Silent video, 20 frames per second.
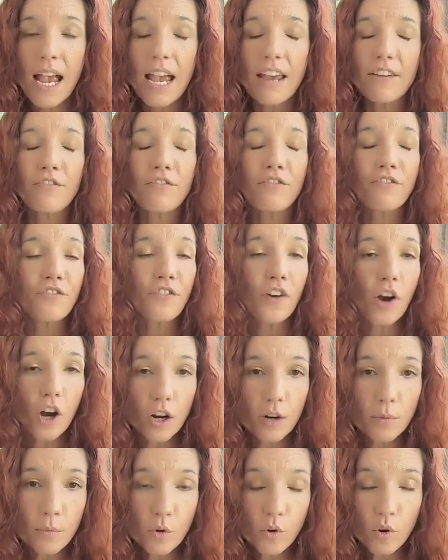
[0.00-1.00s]
and
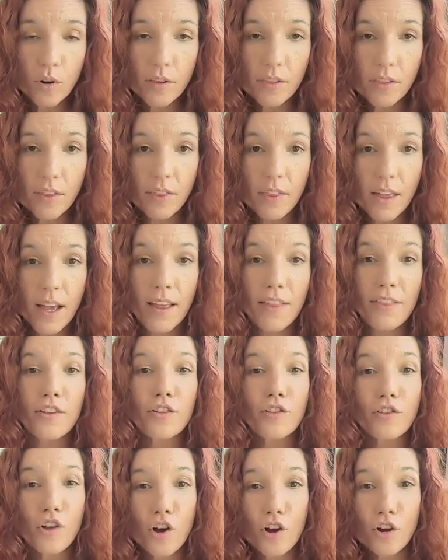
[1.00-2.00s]
far more than that
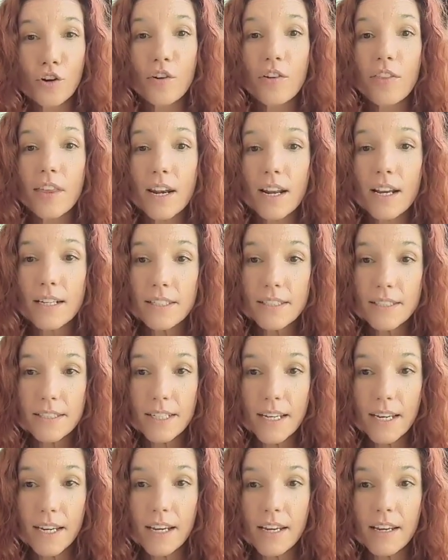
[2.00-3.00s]
the longer that I
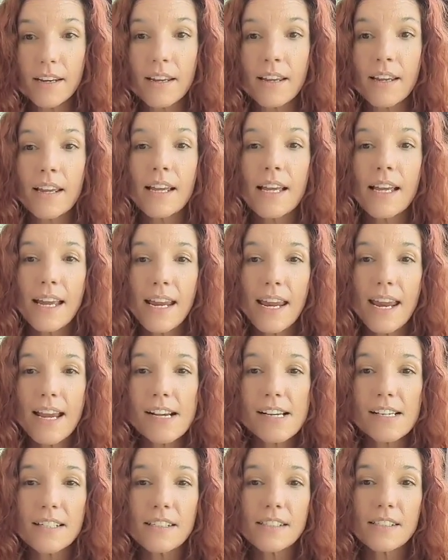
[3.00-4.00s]
stayed.
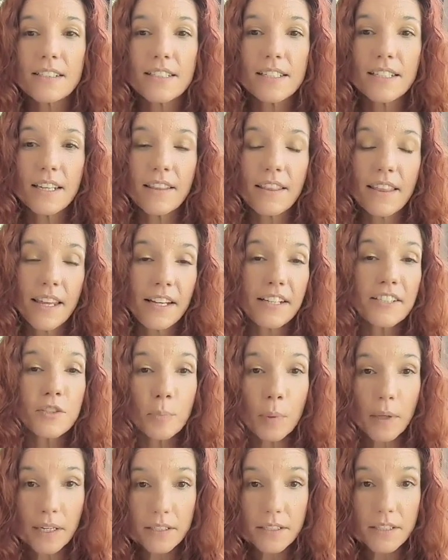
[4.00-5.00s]
And they
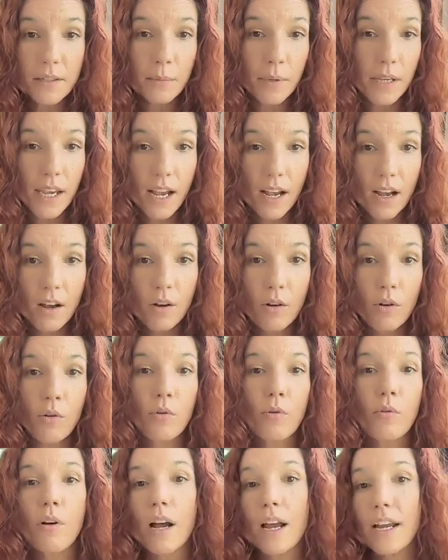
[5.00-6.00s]
explained to me
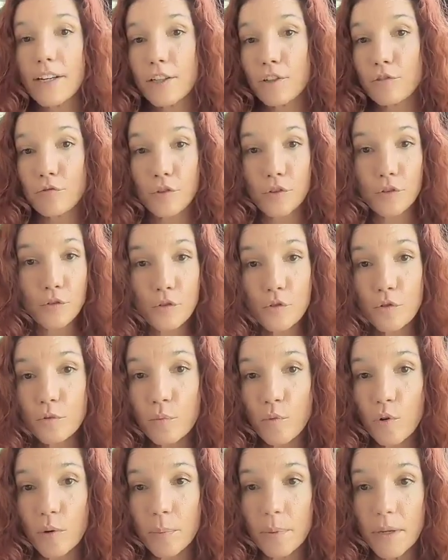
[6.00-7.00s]
how I could
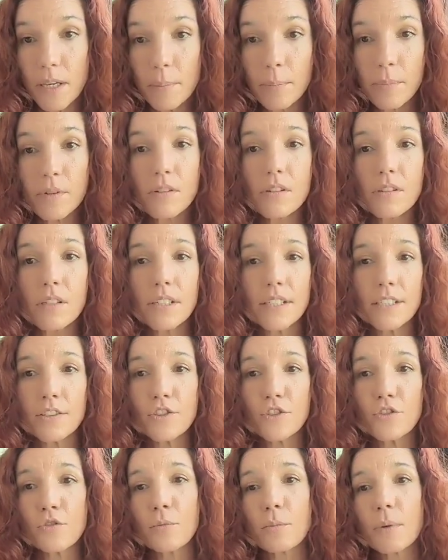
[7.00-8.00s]
recruit more people
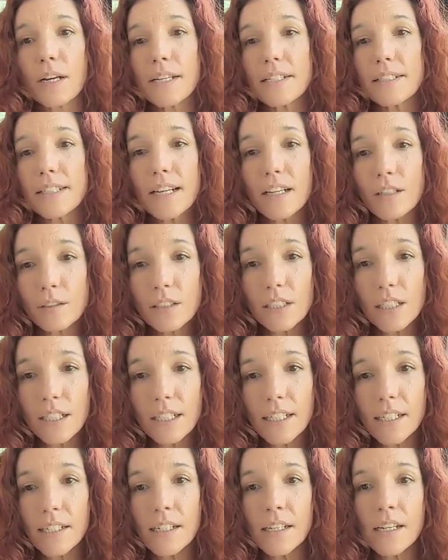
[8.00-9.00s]
into my
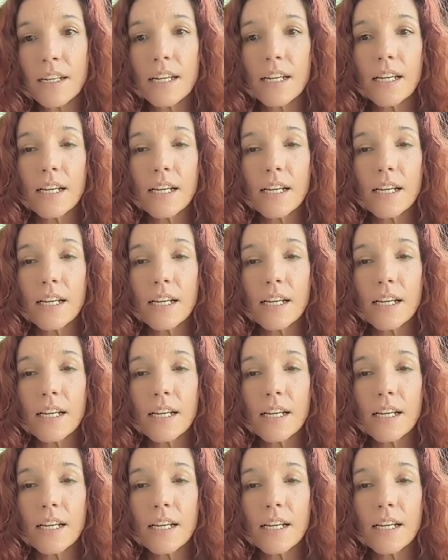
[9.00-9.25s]
downline.